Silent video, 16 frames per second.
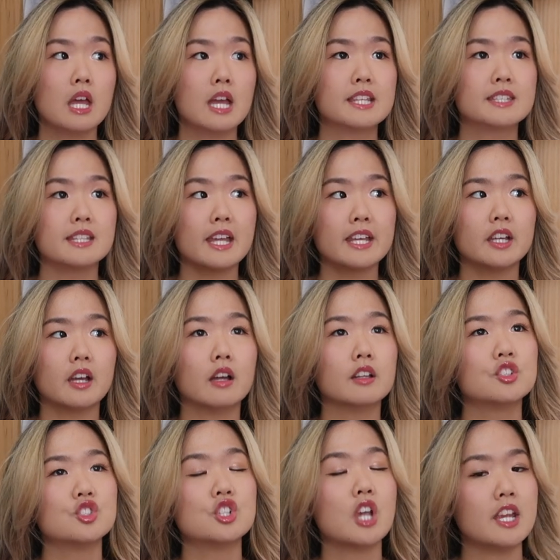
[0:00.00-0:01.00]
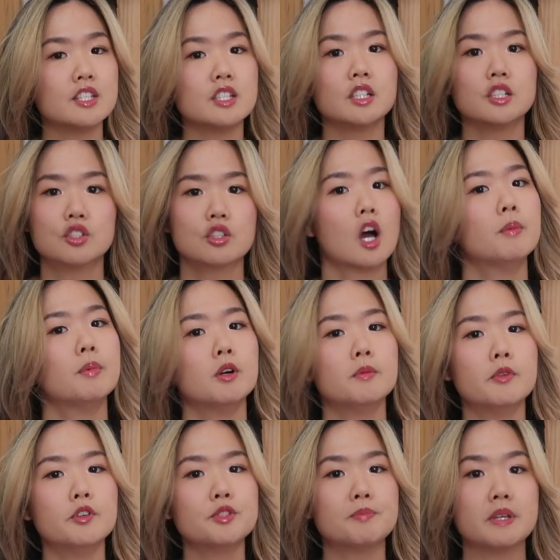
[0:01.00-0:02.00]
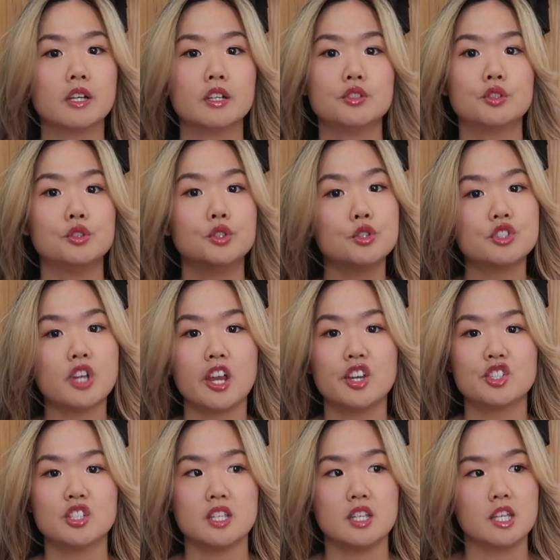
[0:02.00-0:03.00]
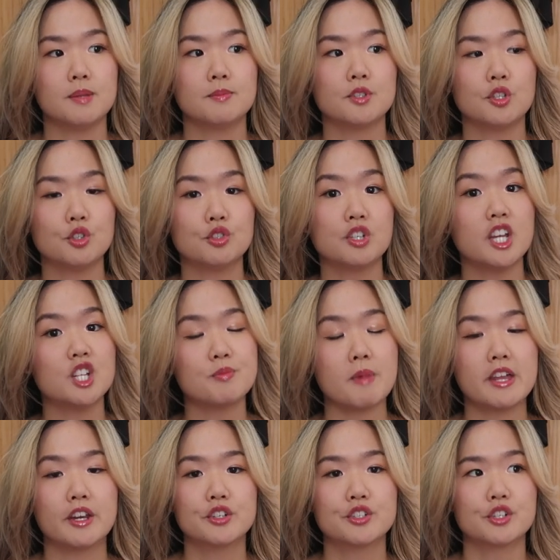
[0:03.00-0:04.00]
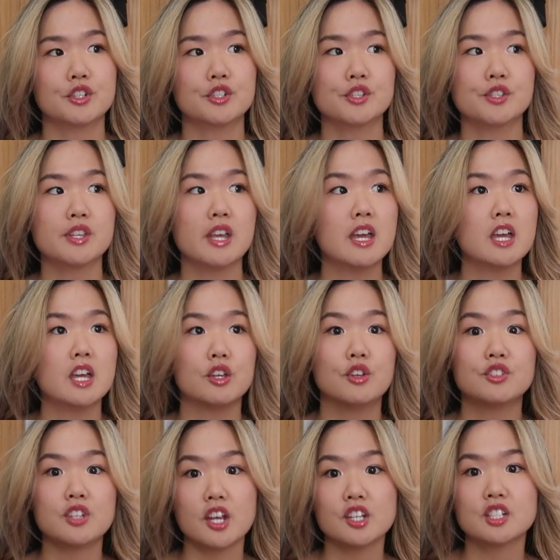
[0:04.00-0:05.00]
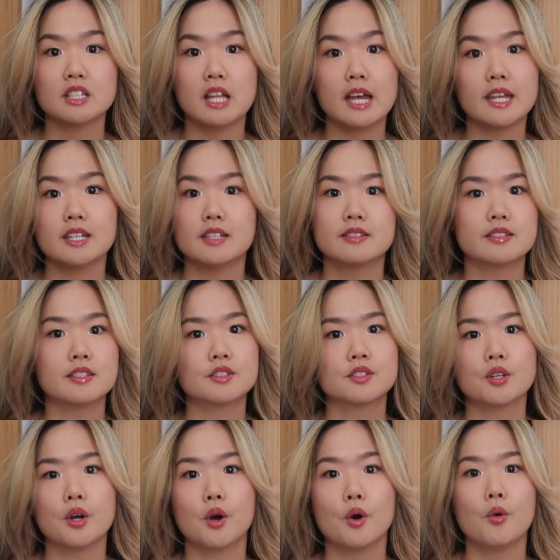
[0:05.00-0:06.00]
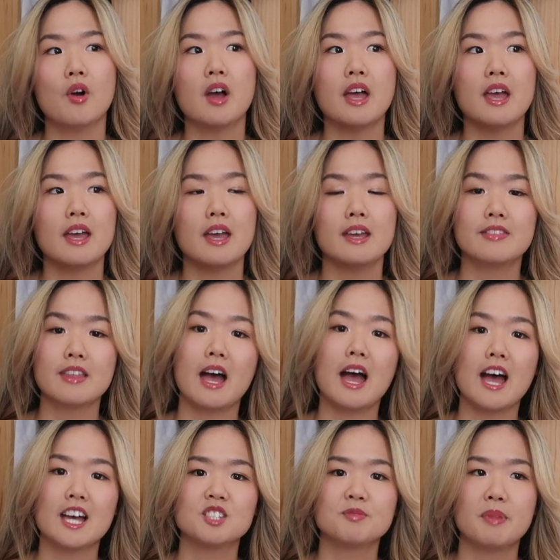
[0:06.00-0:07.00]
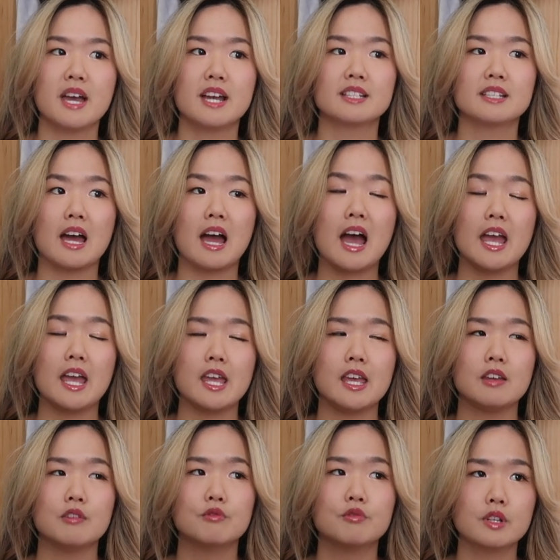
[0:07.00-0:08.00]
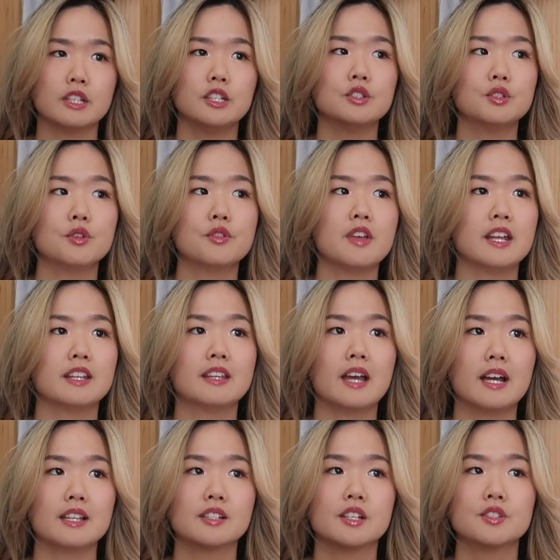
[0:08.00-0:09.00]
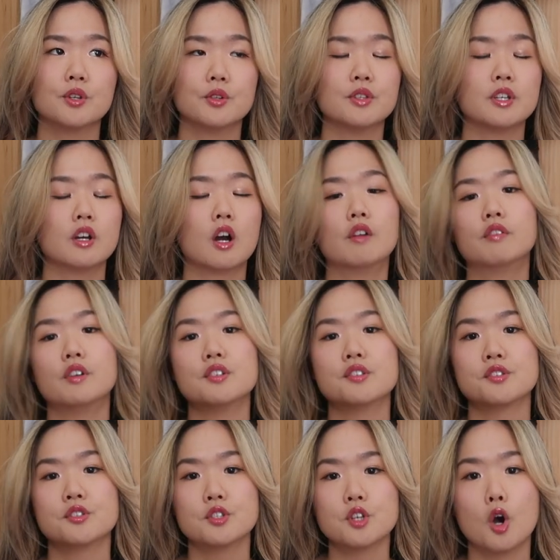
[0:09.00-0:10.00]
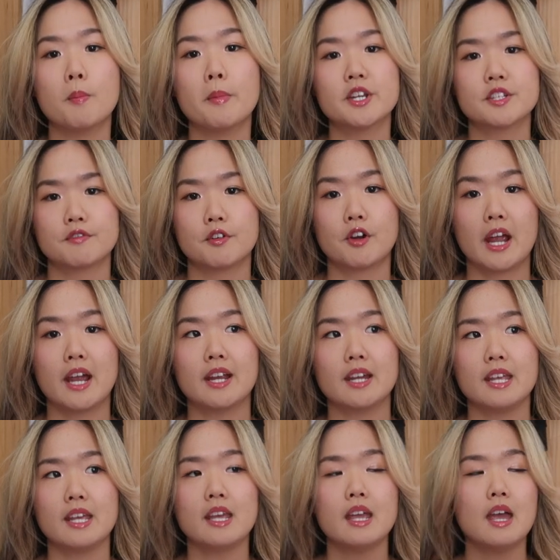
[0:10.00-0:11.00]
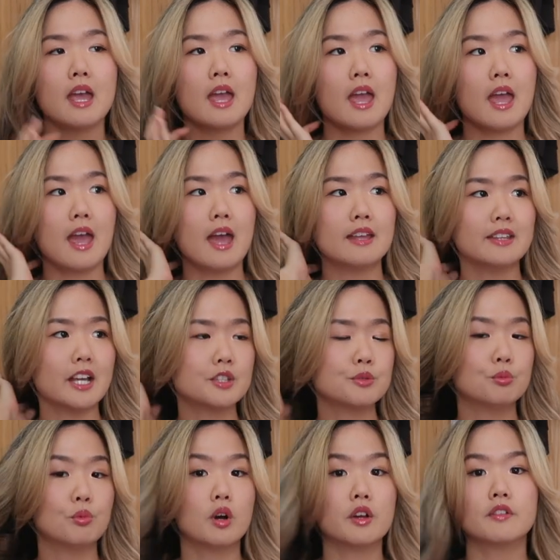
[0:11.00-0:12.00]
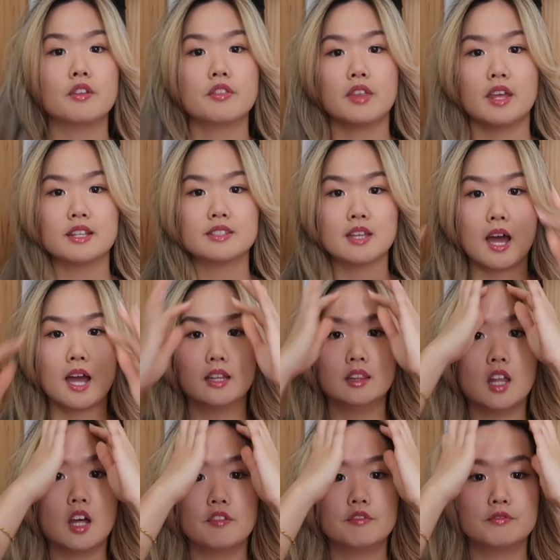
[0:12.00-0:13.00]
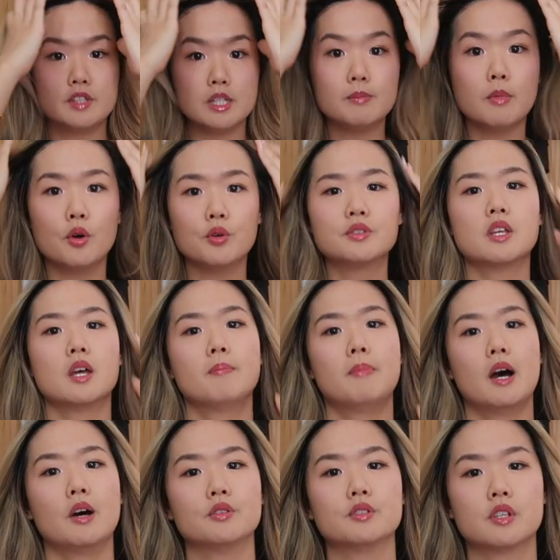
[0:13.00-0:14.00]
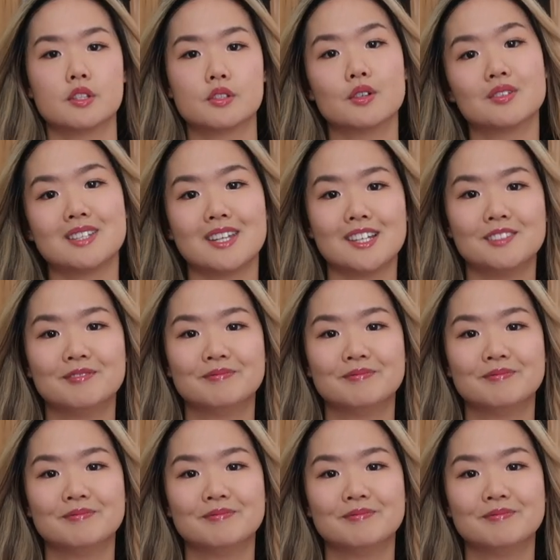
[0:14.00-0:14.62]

It's like changing a job almost, because you do change teams, you change managers, you change clients. So in that aspect, I really do think that consulting offers so much variety, and that's one of the things that I love the most about consulting.